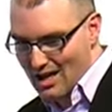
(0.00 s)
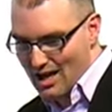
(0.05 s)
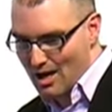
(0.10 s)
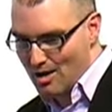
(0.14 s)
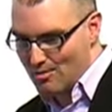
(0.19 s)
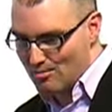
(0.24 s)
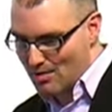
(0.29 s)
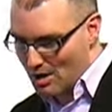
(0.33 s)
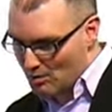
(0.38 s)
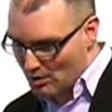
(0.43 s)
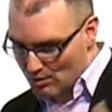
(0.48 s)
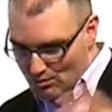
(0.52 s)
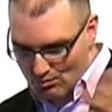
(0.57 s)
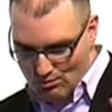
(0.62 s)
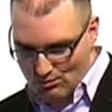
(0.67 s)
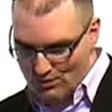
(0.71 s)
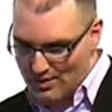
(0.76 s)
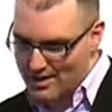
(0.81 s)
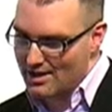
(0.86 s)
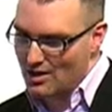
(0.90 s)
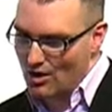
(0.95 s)
I
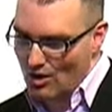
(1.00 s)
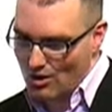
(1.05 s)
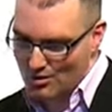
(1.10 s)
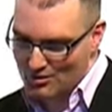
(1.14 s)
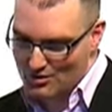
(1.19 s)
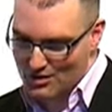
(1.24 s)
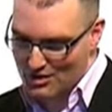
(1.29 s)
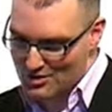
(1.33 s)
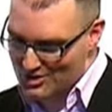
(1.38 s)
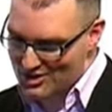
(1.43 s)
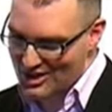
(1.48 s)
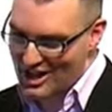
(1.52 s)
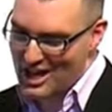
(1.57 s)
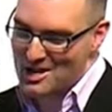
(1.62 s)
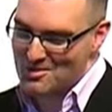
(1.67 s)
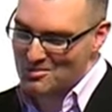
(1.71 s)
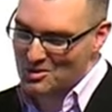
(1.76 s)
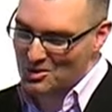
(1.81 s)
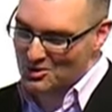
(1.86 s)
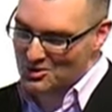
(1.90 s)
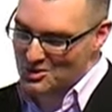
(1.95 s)
won't read all of those
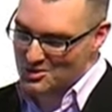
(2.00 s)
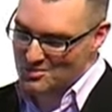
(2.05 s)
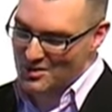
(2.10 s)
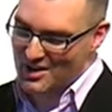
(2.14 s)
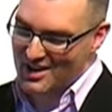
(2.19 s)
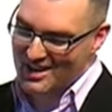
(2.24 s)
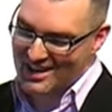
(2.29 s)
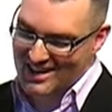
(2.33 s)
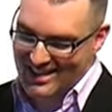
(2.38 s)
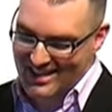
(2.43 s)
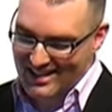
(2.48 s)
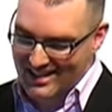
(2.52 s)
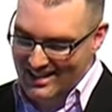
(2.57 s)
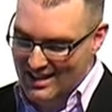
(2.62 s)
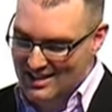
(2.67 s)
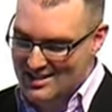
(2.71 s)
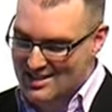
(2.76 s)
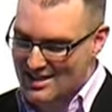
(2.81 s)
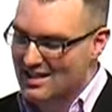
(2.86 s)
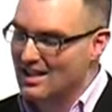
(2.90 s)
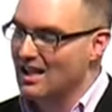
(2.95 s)
labels, but
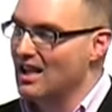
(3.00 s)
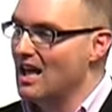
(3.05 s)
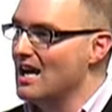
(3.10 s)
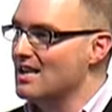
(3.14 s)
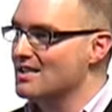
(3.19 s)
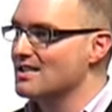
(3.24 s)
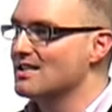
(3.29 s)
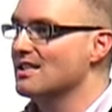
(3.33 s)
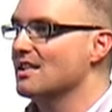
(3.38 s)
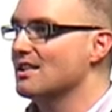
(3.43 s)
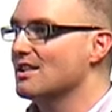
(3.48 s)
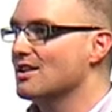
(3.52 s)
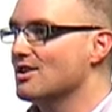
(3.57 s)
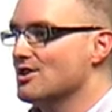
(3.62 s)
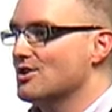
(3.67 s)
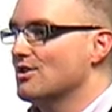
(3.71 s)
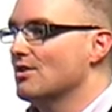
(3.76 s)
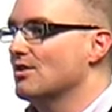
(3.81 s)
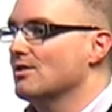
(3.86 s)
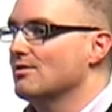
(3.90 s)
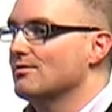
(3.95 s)
it's a classic
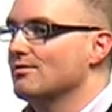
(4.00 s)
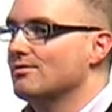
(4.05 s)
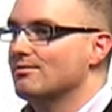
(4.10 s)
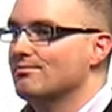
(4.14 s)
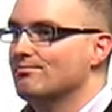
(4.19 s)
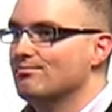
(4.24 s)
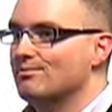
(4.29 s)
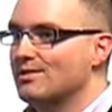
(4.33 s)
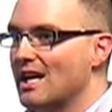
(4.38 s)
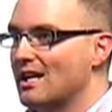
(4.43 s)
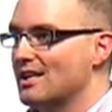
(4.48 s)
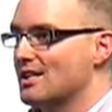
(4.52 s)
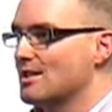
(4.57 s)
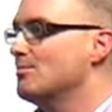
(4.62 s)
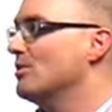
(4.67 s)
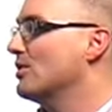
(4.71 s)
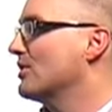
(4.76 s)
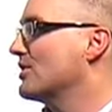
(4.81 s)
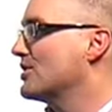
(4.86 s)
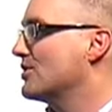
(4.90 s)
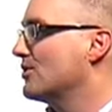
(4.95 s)
sort of
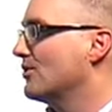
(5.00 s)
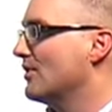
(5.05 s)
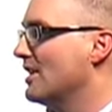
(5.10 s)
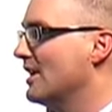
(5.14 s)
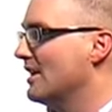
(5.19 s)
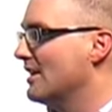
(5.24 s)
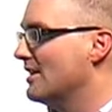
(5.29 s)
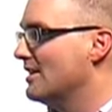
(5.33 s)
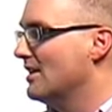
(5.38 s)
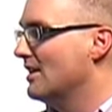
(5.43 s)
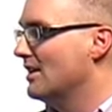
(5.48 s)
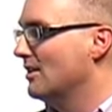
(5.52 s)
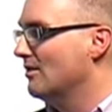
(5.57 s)
textbook street. You